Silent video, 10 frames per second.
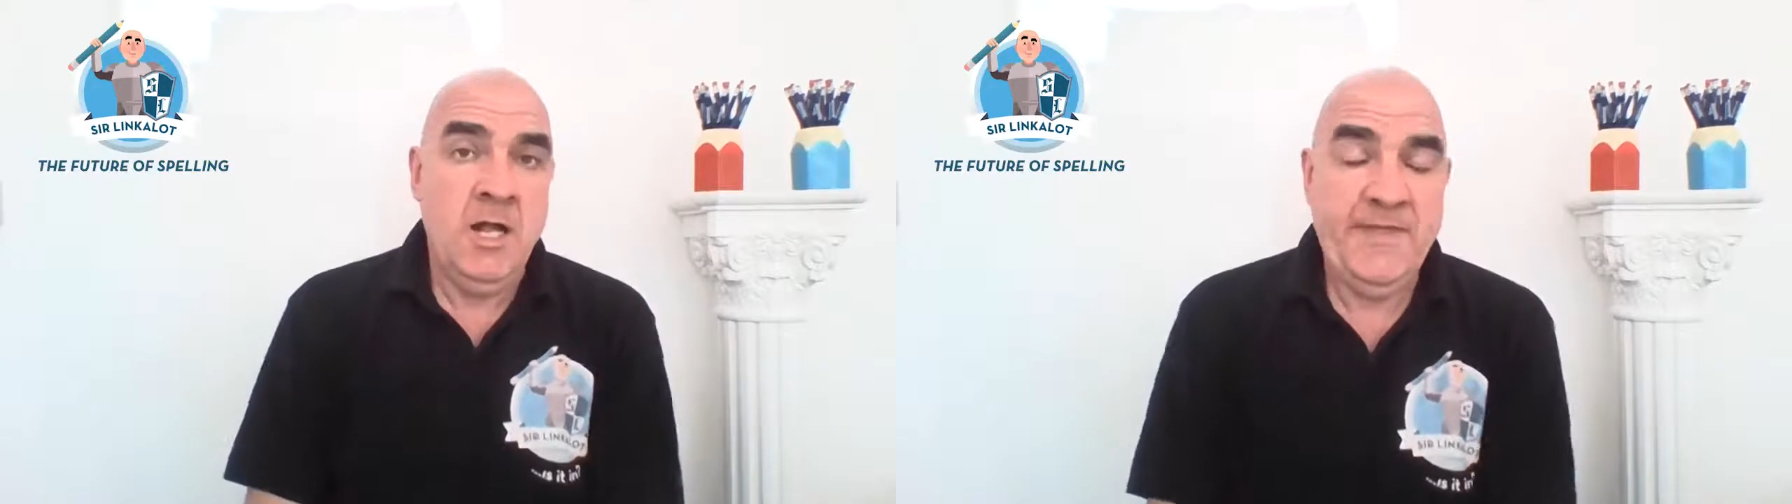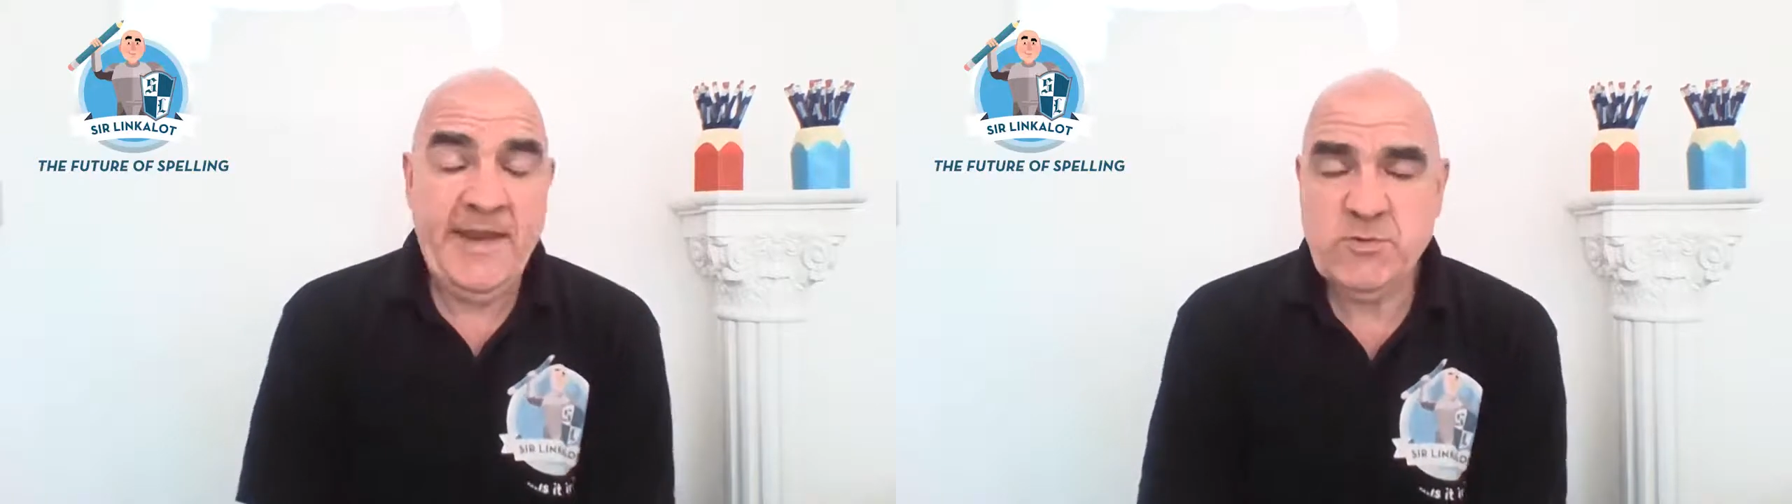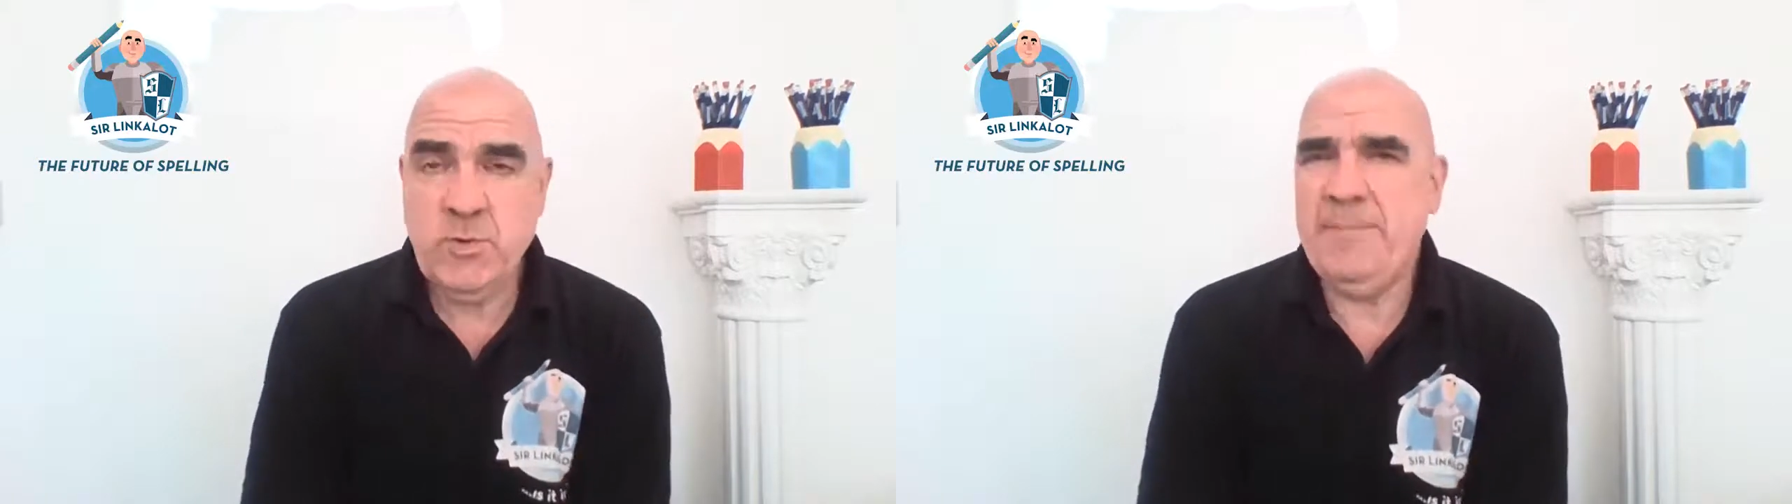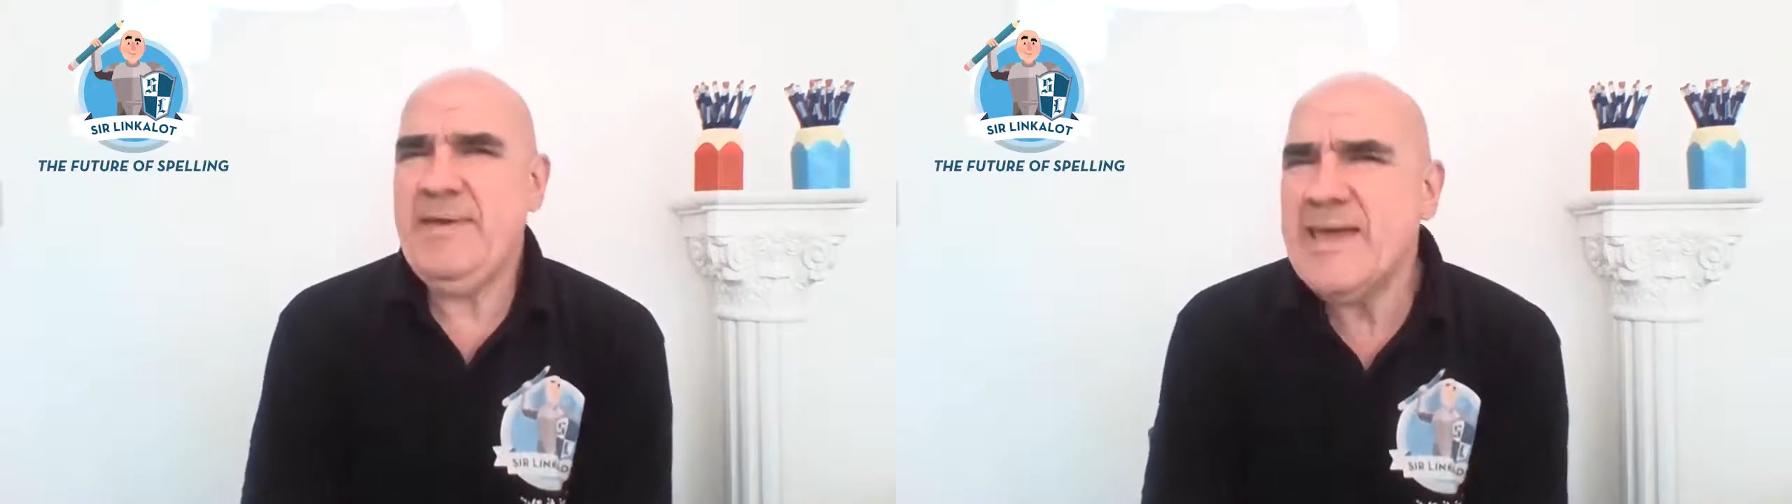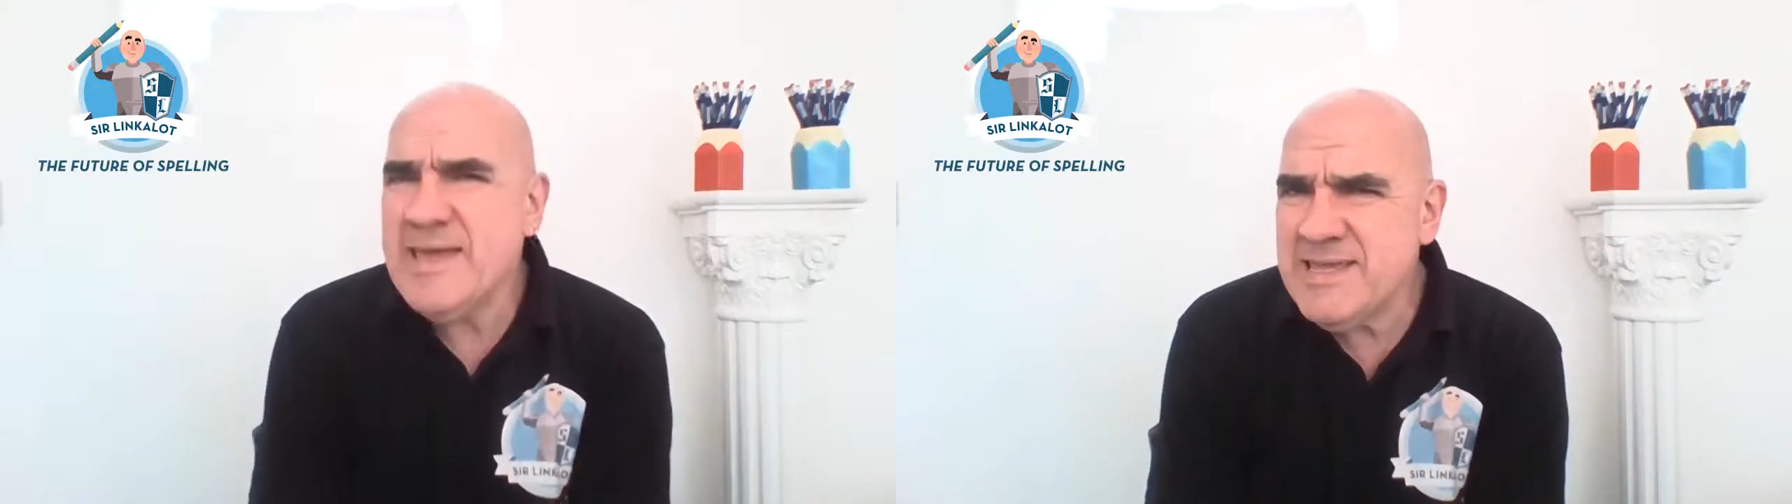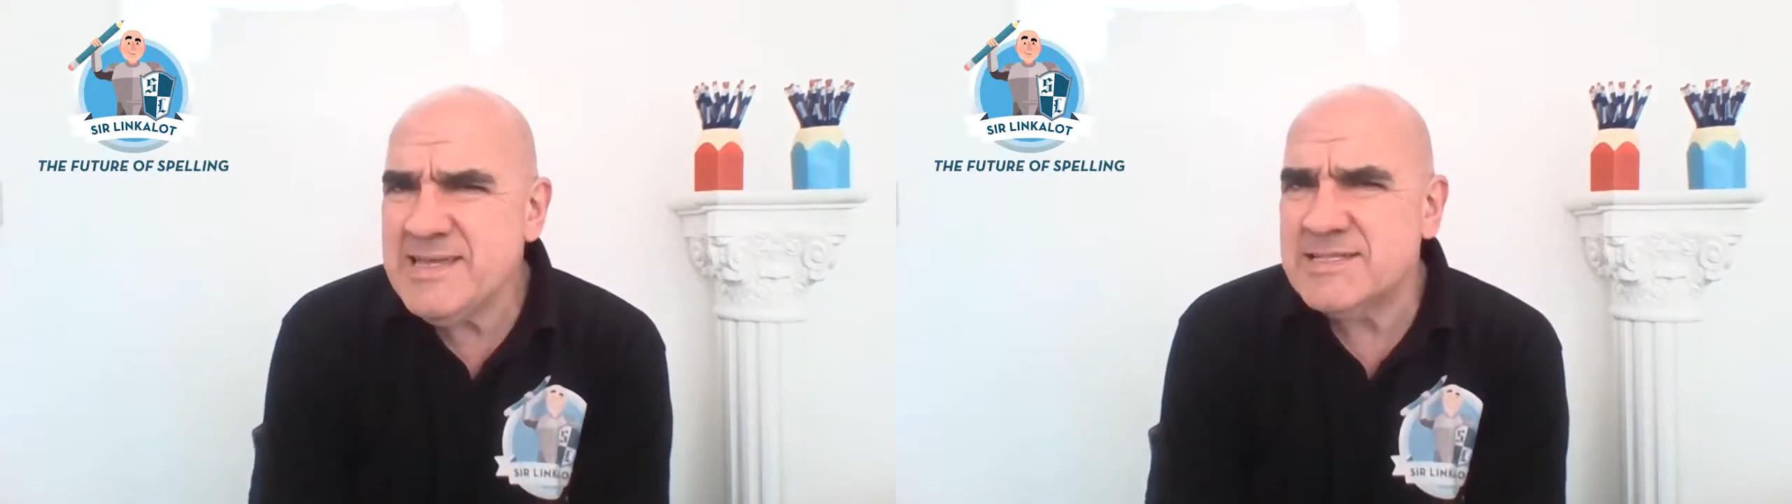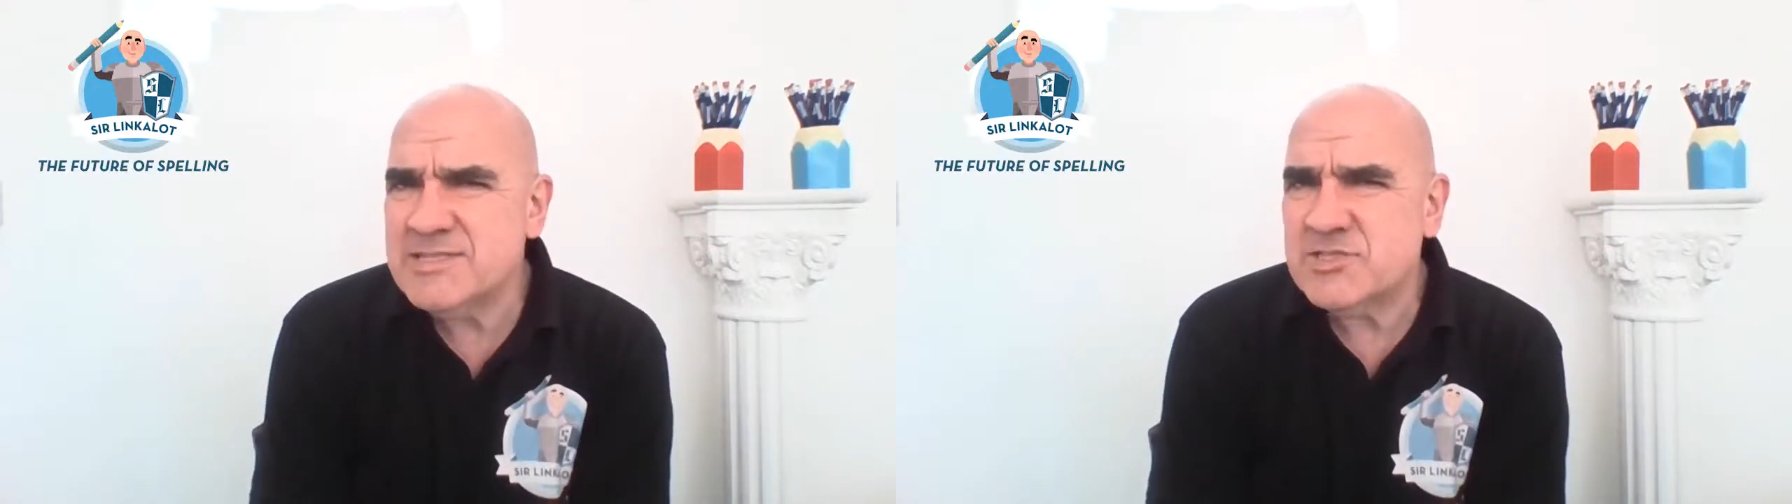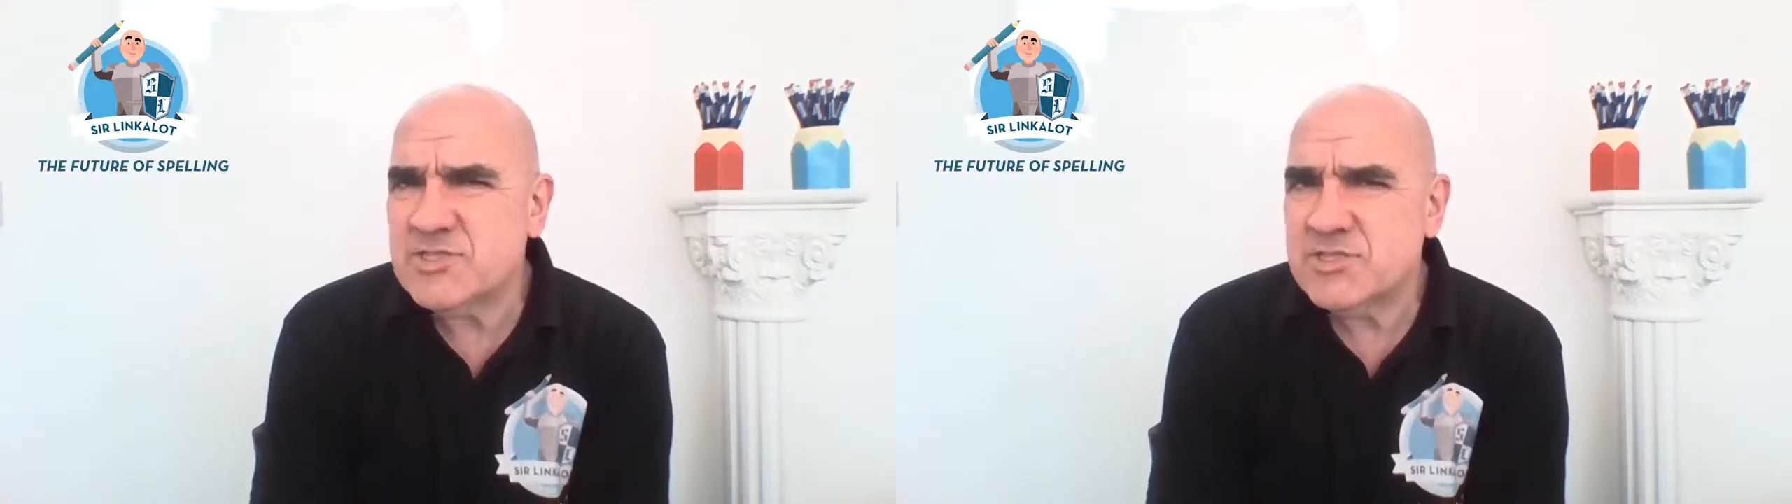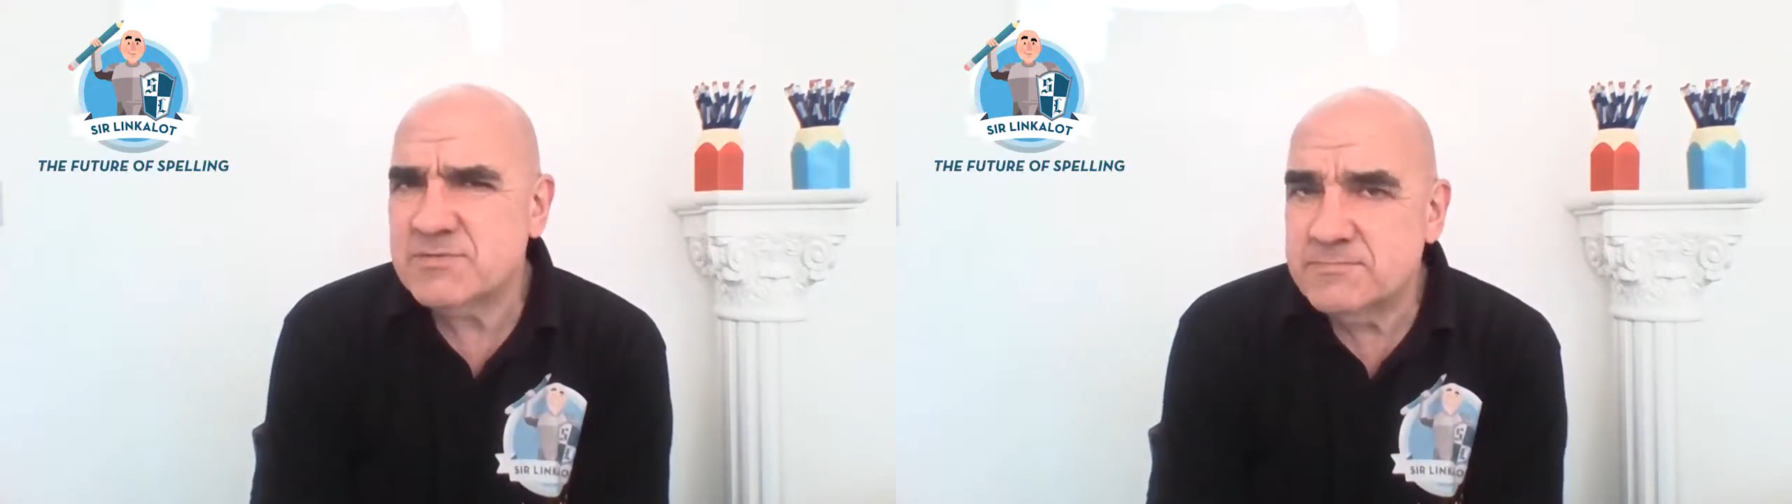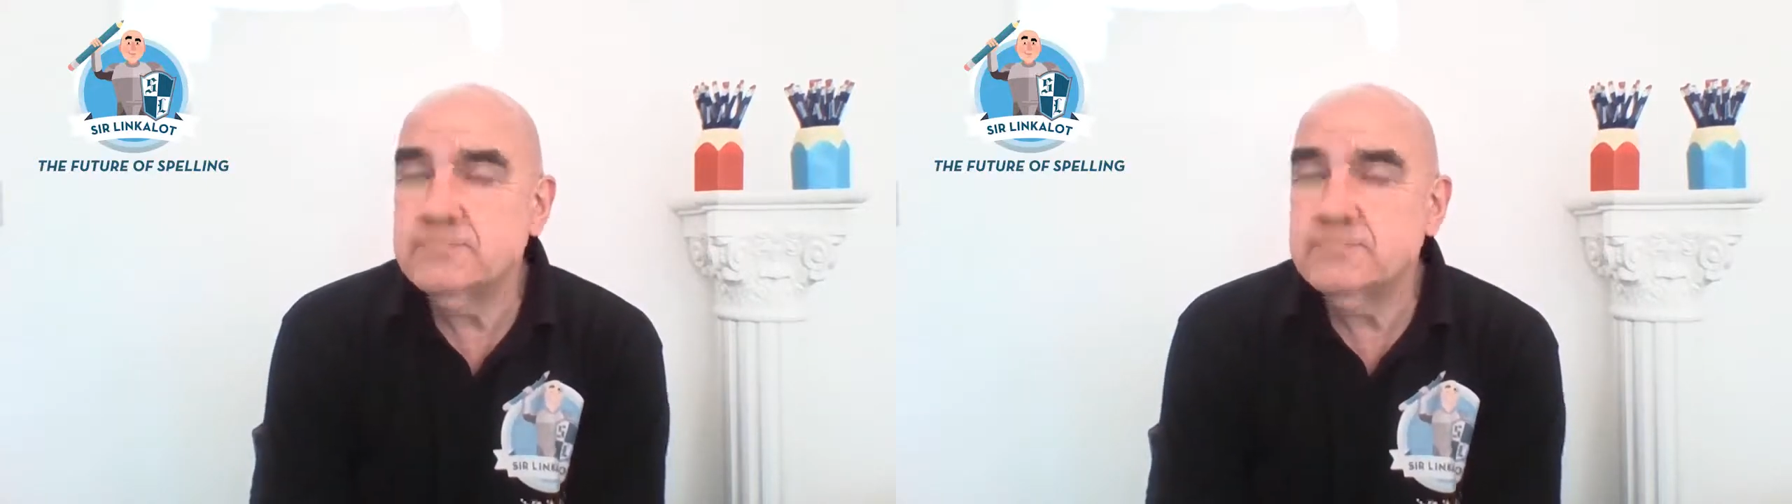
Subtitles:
The next one up is...